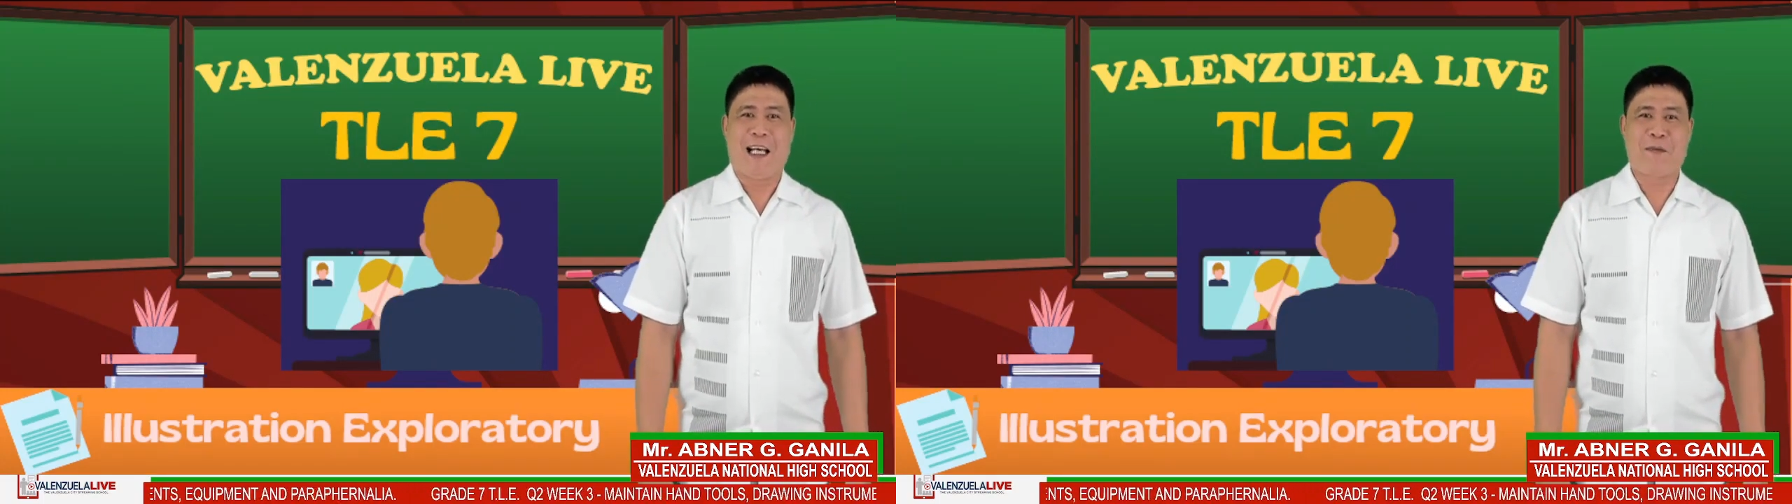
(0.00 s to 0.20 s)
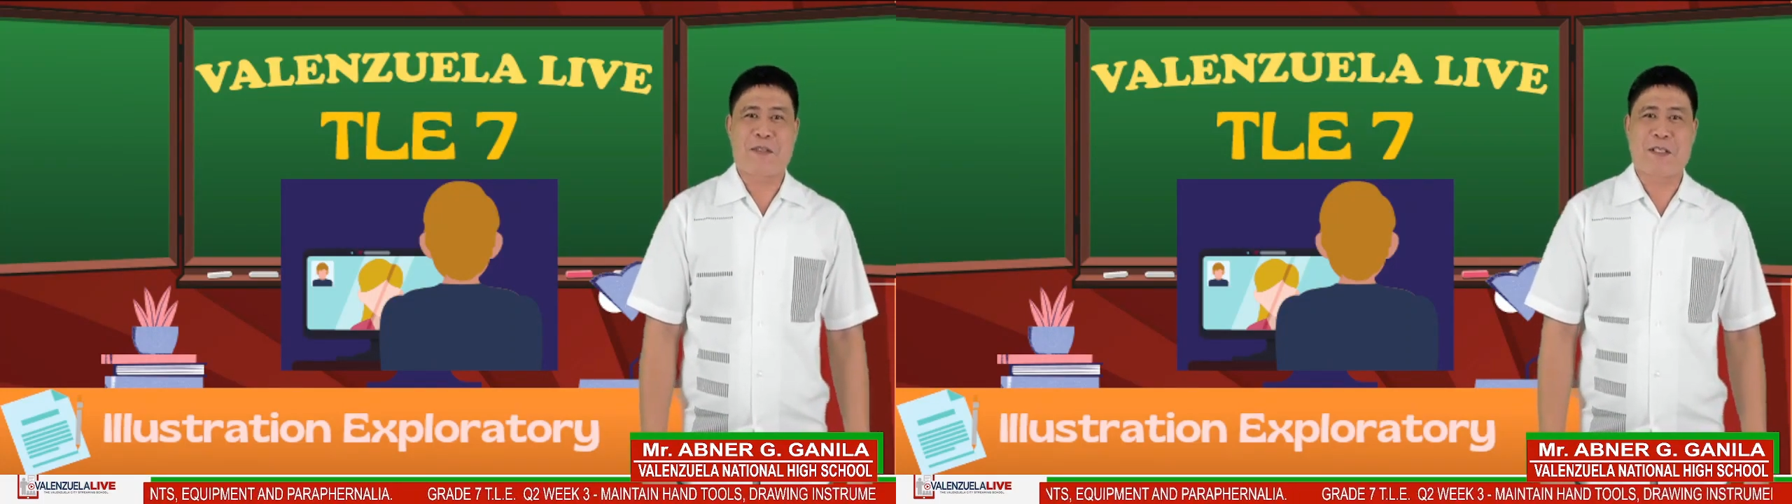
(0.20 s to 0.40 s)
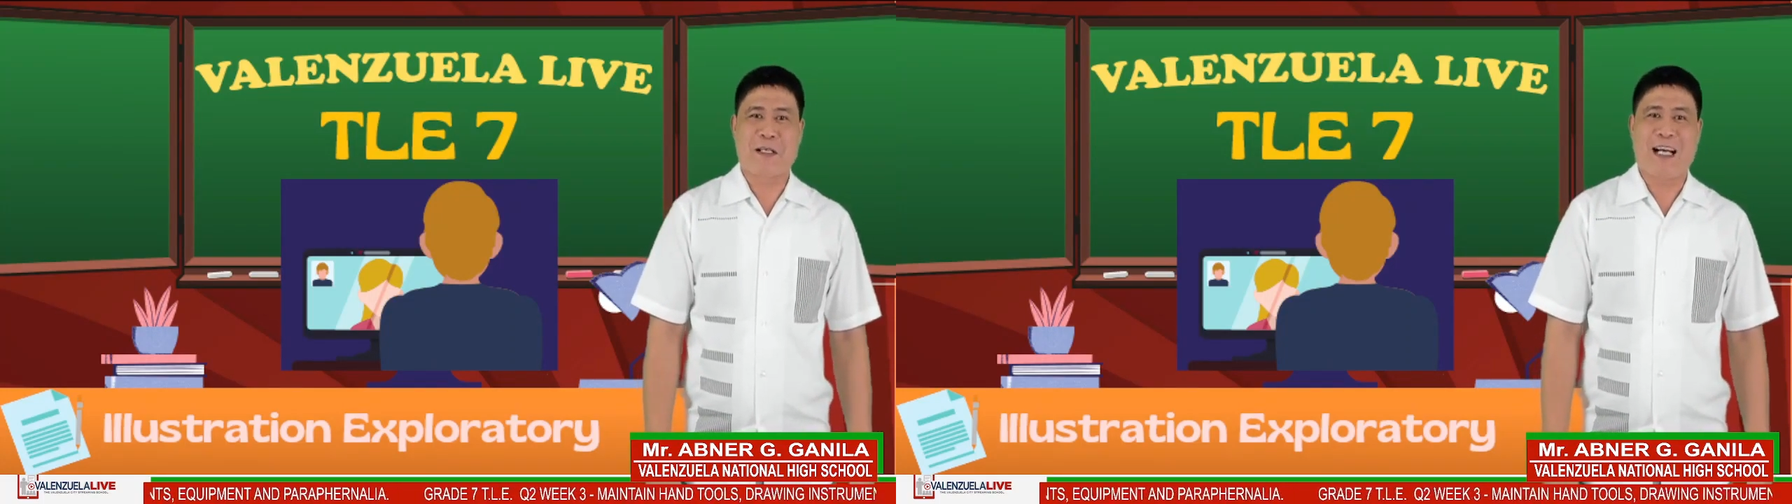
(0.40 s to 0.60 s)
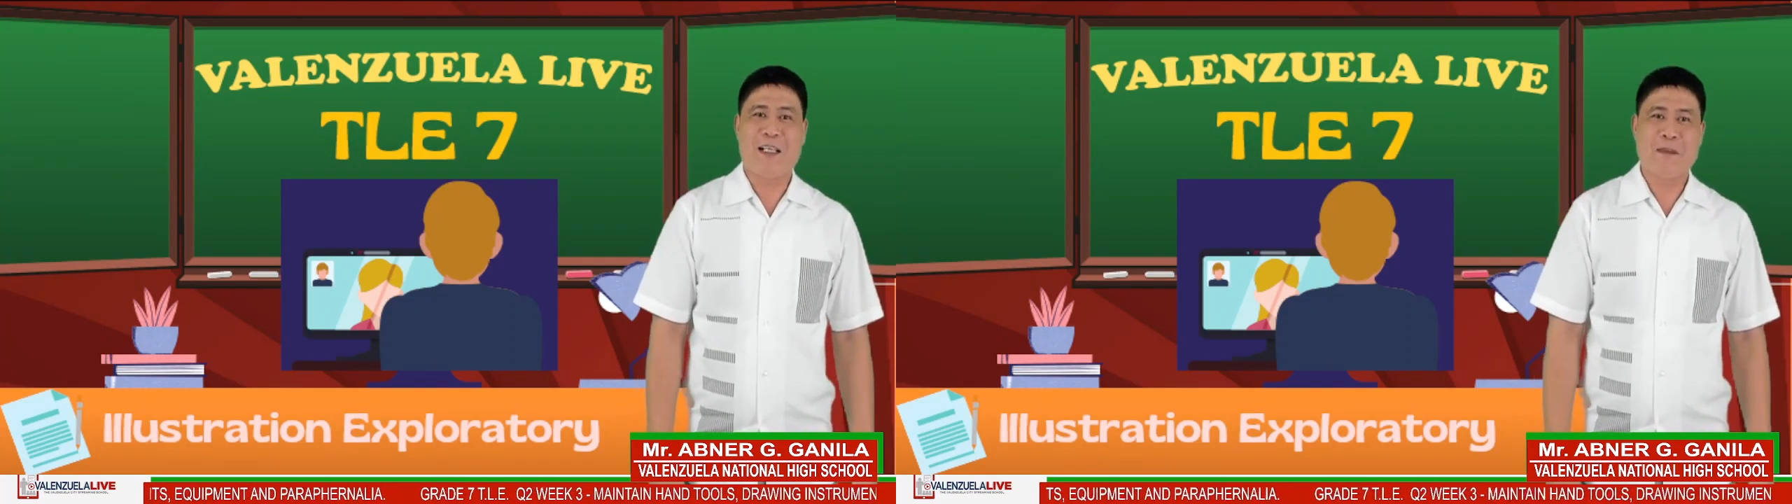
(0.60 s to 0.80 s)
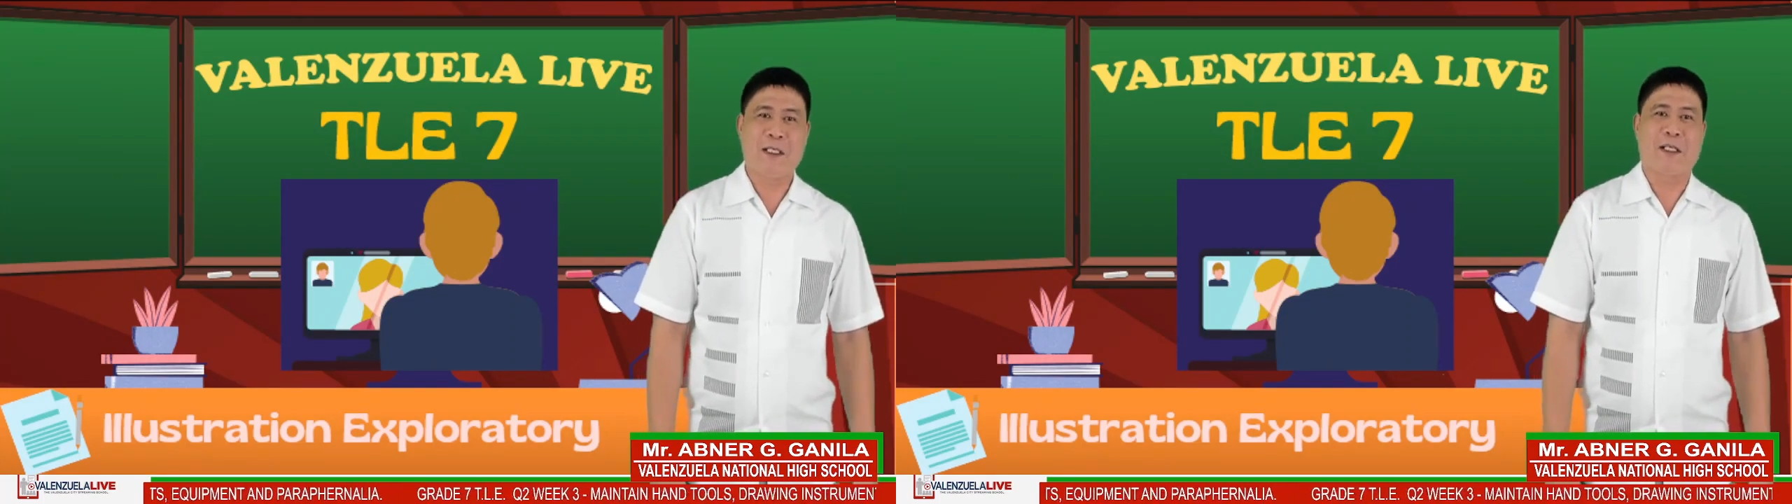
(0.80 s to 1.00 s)
I'm Sir
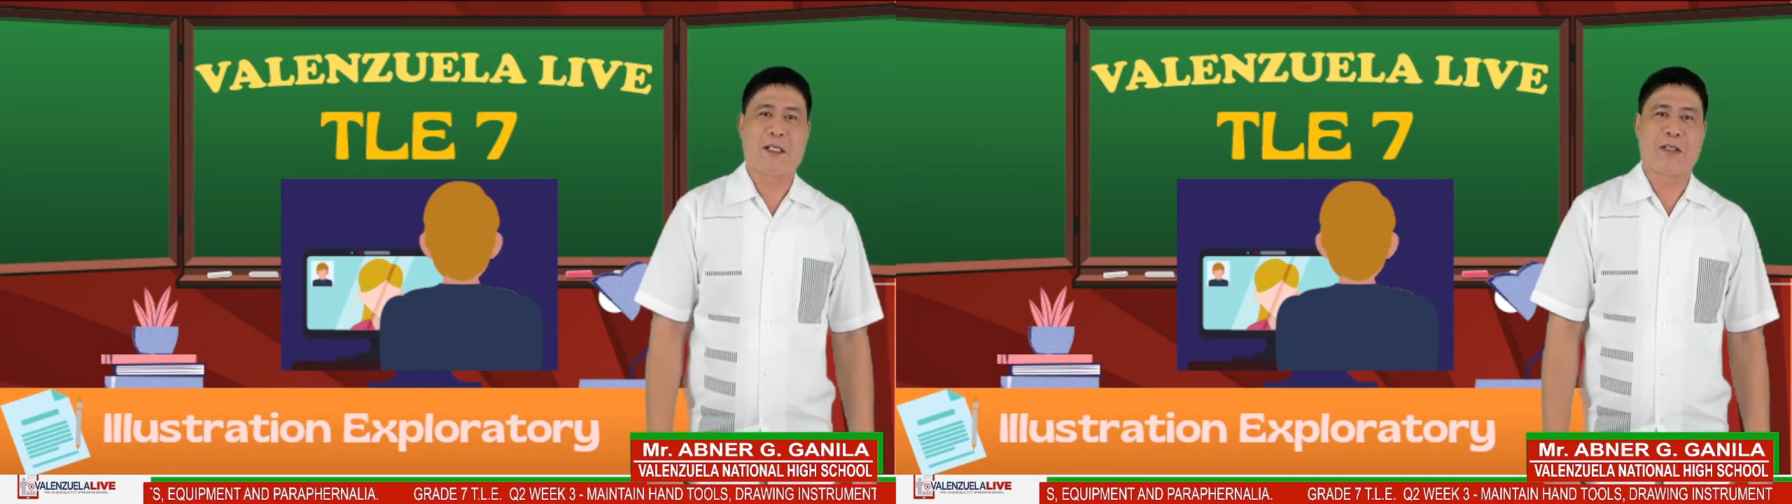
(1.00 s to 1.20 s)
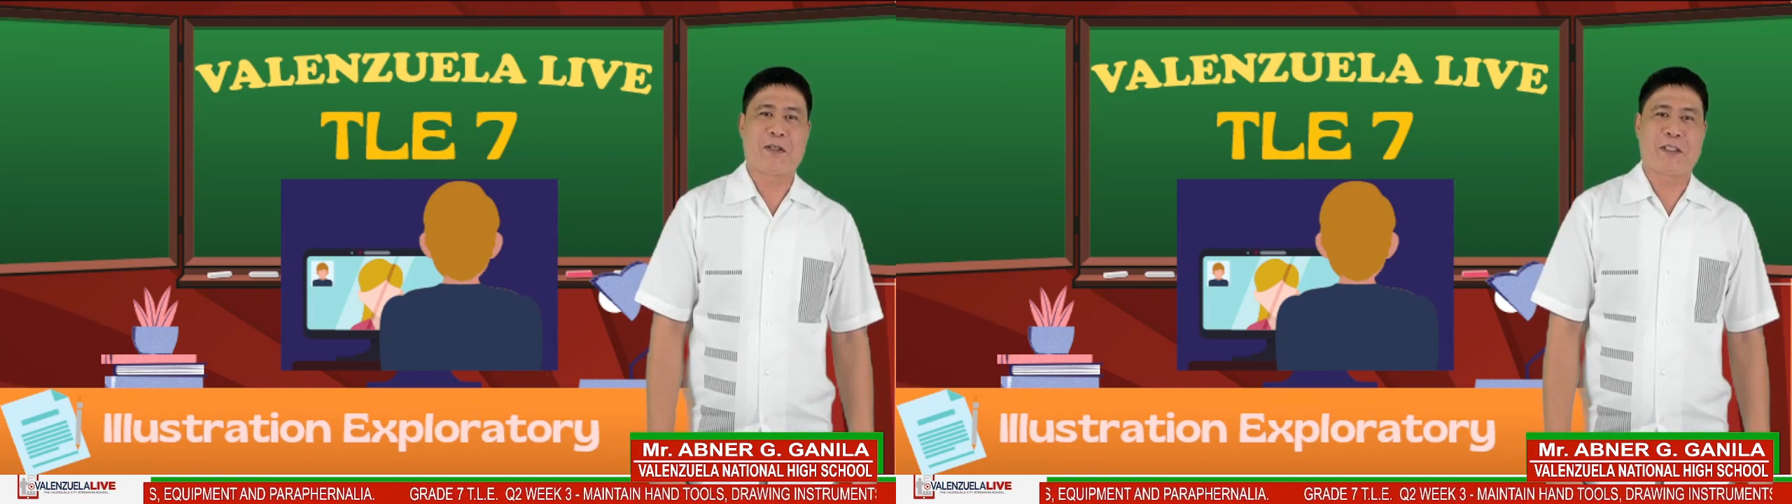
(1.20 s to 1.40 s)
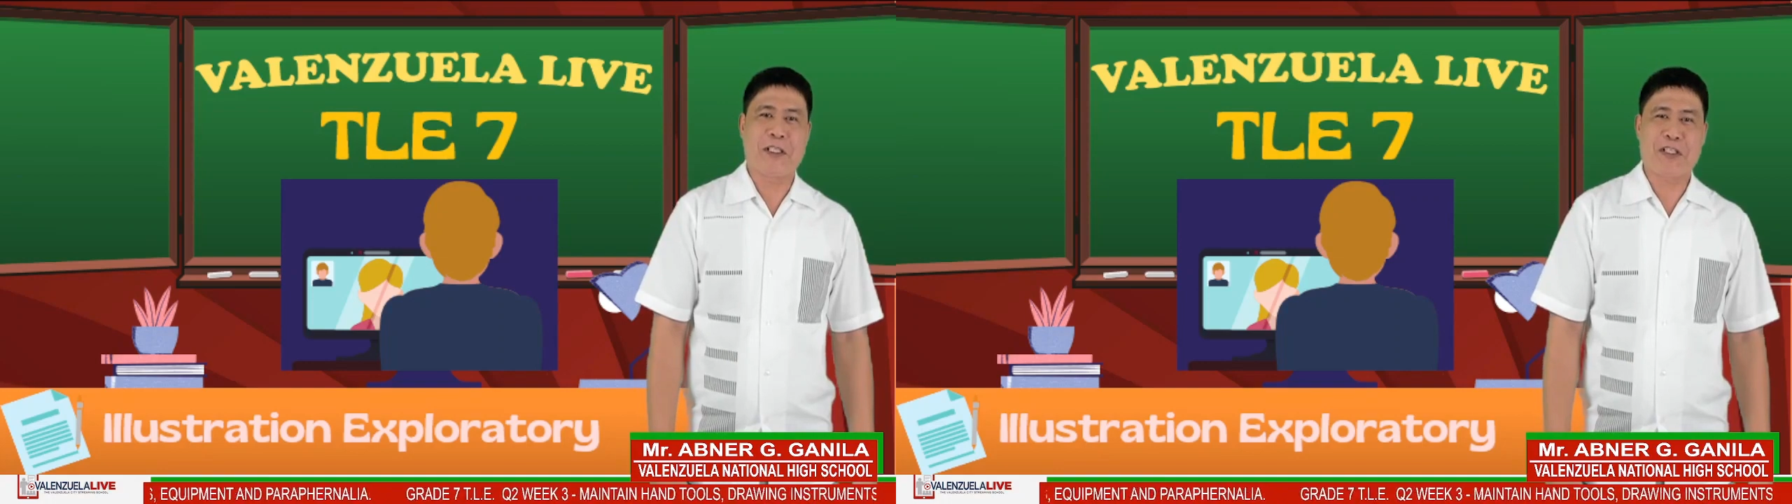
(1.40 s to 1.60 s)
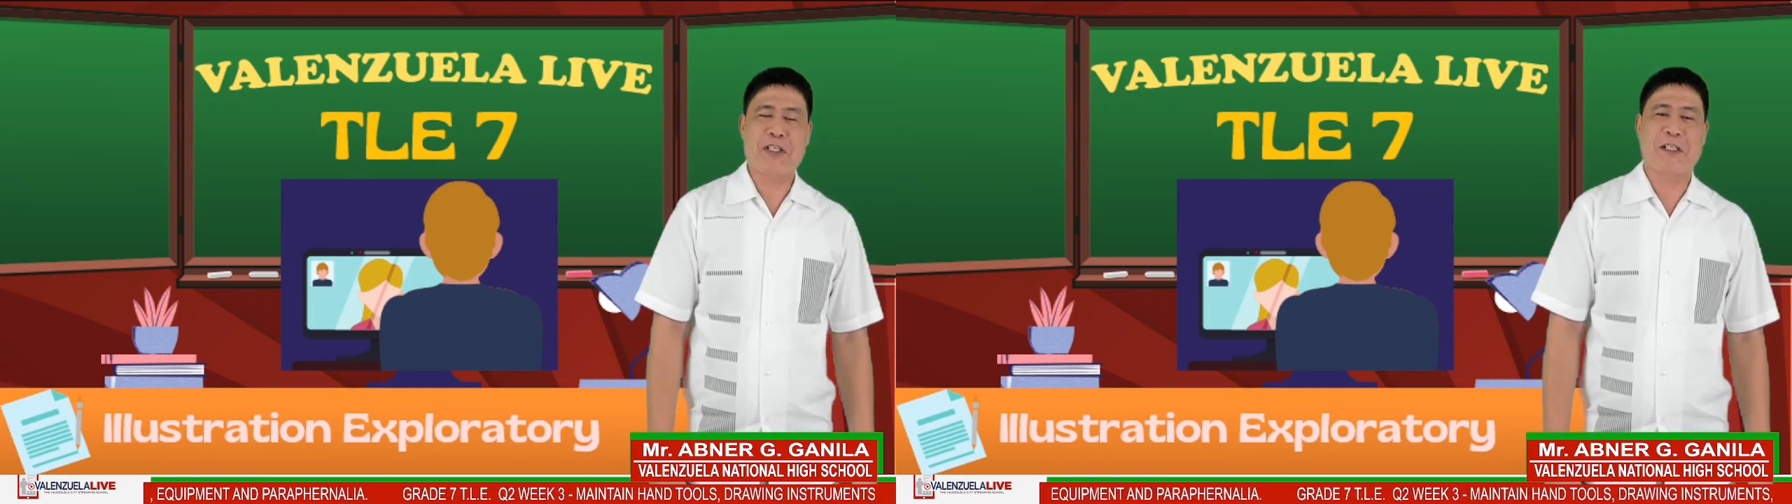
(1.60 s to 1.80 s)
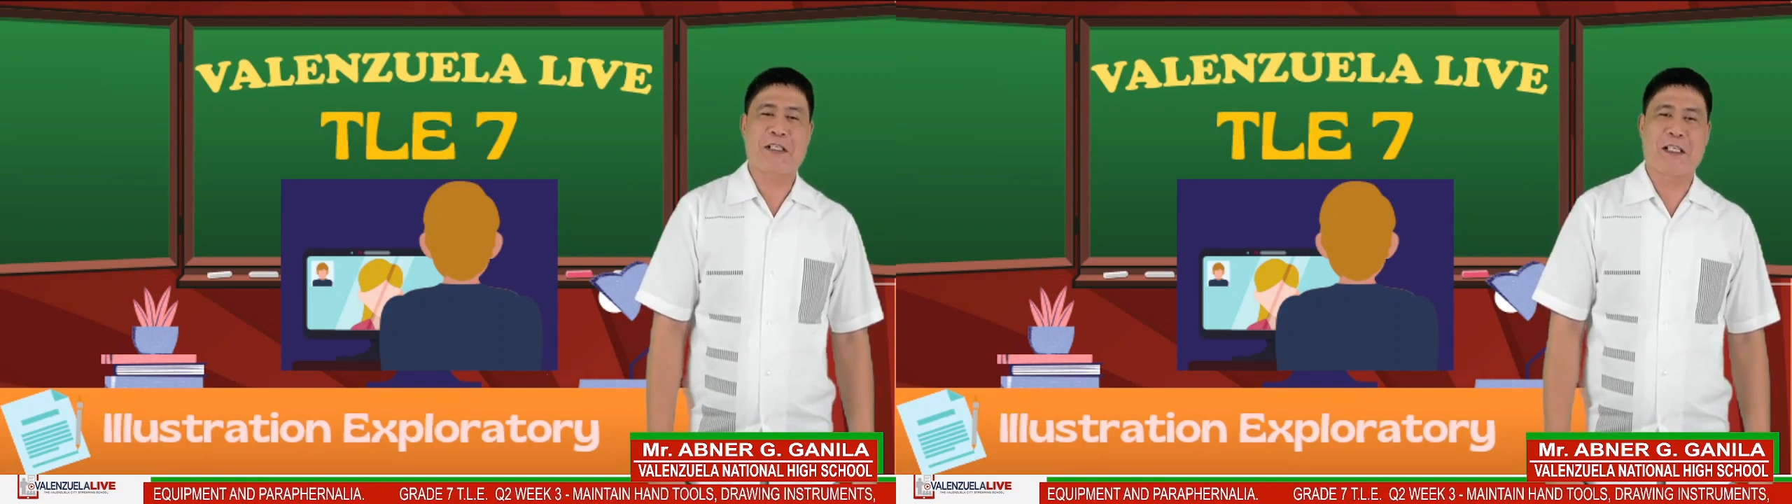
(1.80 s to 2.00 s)
Abner, your teacher